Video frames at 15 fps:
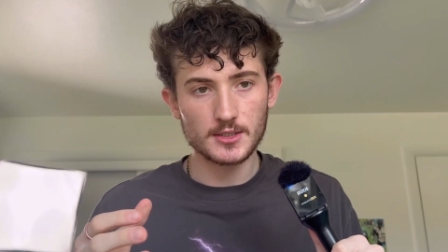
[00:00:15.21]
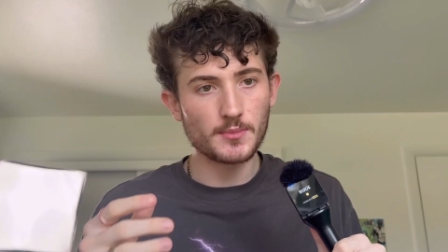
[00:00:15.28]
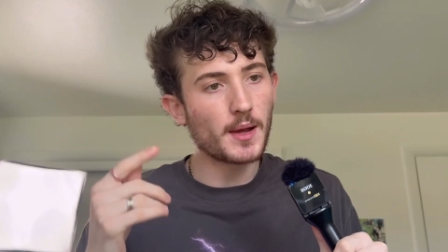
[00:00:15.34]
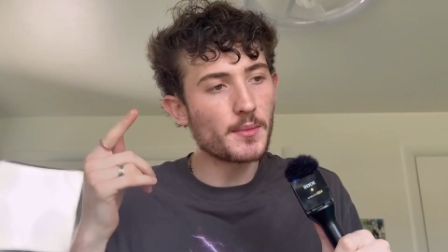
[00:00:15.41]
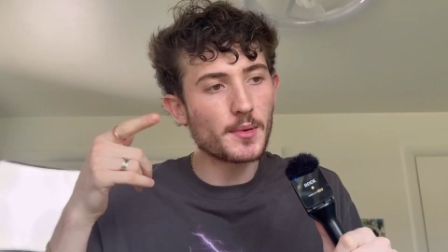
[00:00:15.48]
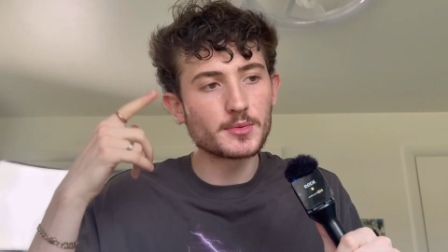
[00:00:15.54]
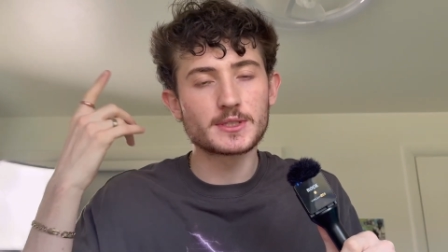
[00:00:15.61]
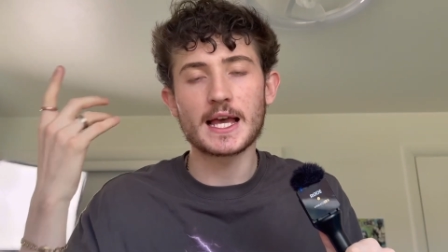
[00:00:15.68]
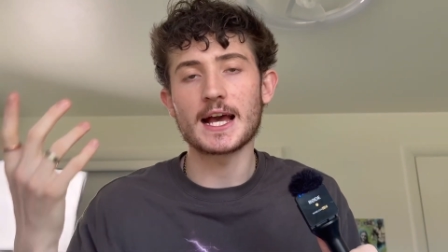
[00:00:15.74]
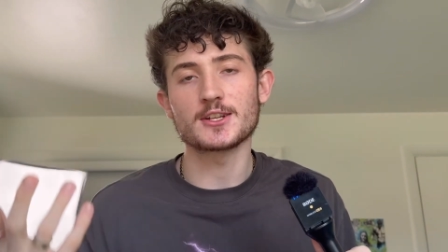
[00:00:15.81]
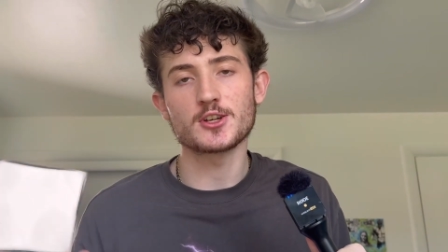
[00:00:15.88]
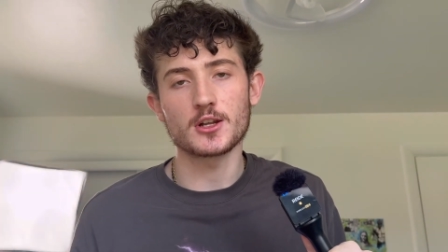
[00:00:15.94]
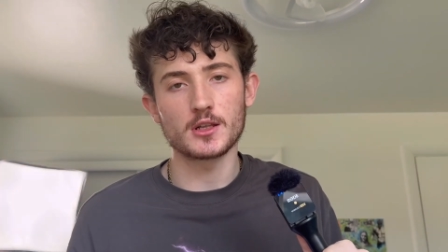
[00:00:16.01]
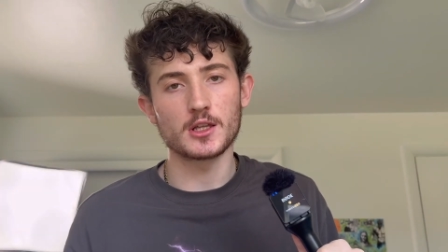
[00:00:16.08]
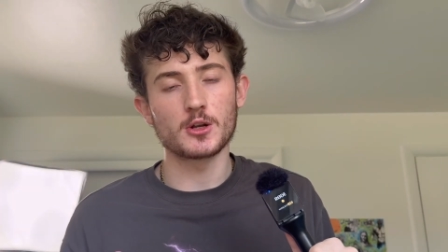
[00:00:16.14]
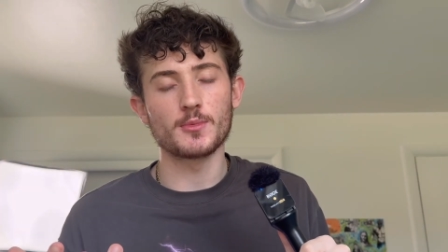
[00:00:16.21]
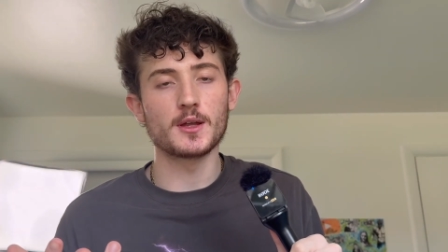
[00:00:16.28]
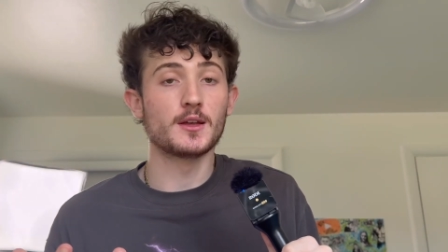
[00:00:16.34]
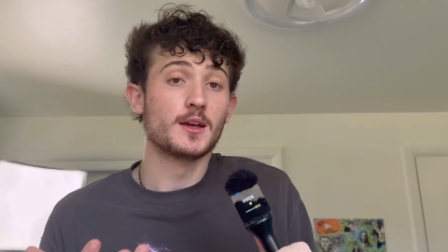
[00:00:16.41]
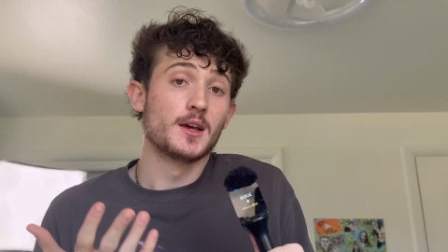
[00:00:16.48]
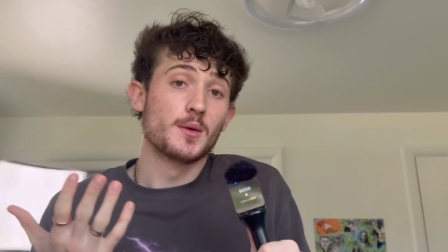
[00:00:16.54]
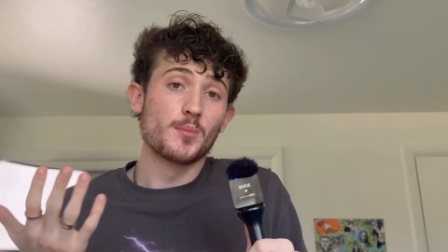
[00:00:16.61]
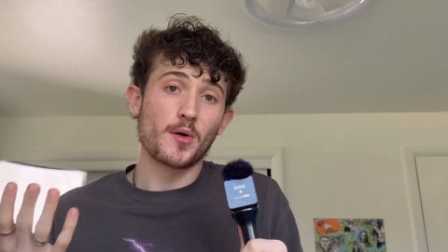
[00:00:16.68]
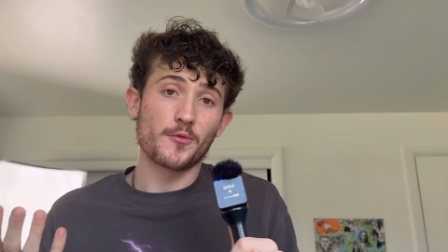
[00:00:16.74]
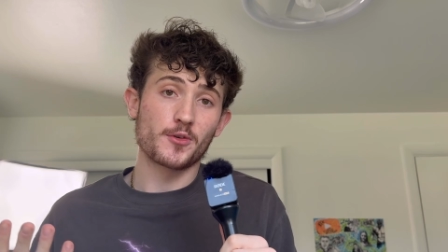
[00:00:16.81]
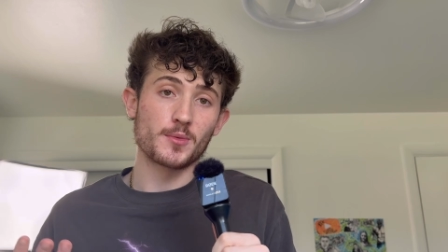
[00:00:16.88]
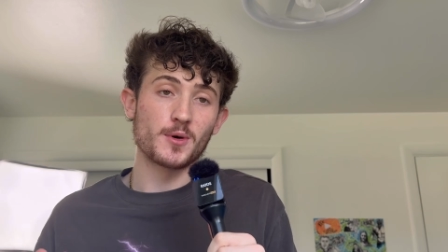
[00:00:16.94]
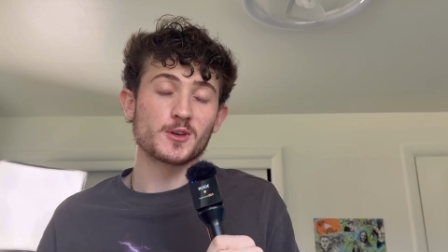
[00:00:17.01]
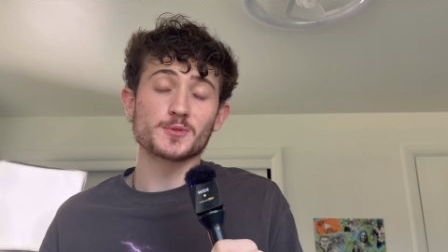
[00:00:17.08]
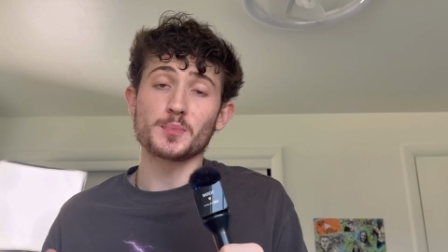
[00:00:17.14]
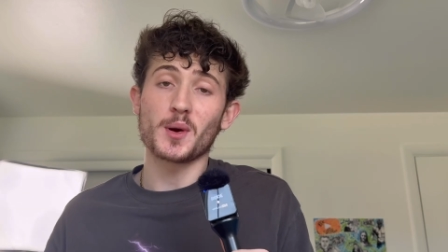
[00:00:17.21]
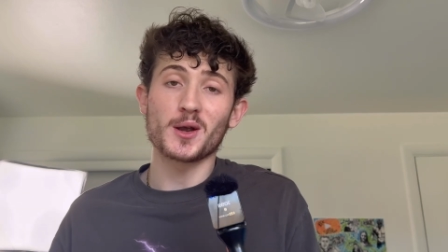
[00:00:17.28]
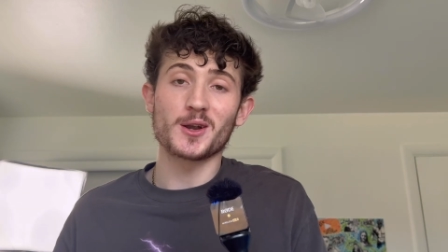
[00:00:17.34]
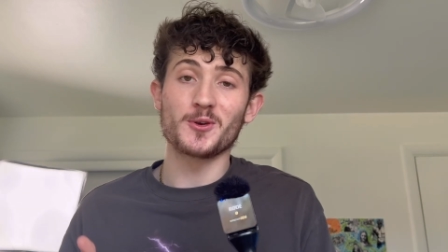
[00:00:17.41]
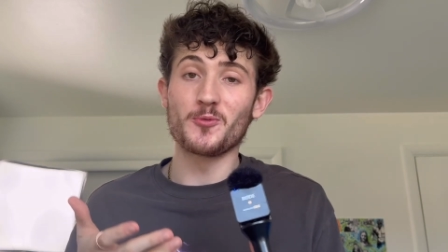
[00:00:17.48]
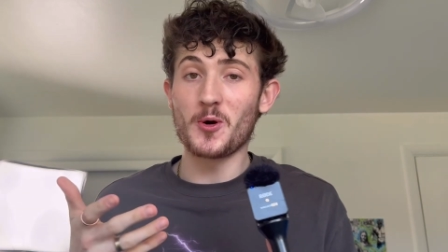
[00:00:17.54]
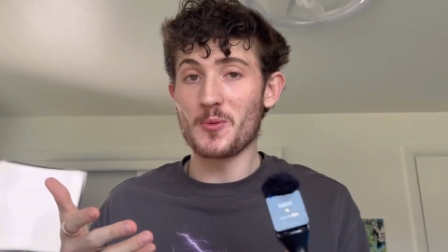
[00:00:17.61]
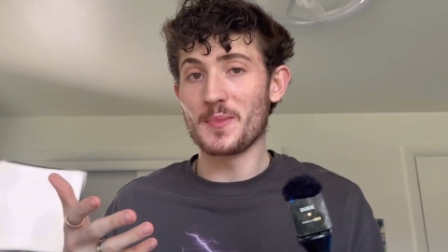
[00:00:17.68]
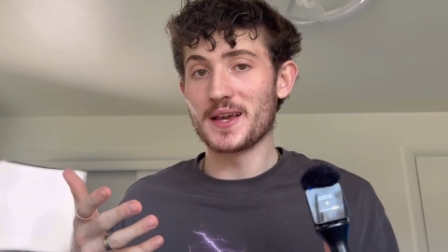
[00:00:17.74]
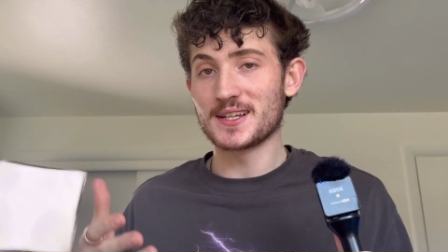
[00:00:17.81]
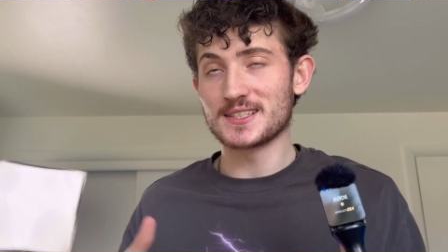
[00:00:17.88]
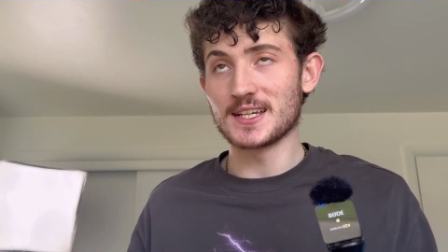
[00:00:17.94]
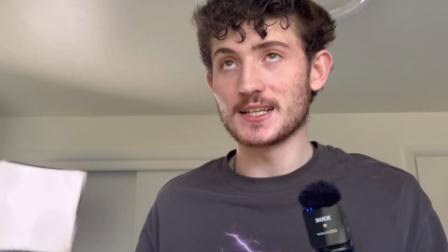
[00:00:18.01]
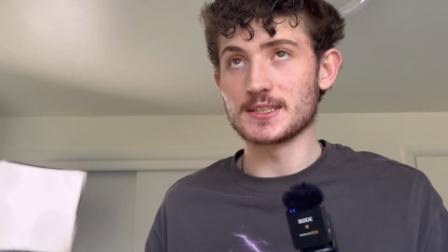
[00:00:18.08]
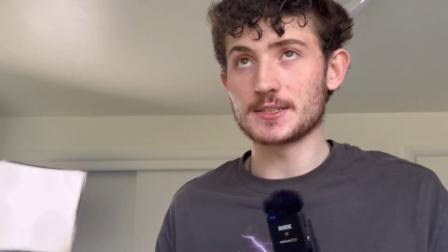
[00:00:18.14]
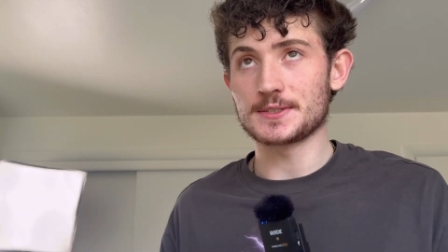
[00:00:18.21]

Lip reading: You might be able to catch on a little bit, but for the most part, it won't make sense.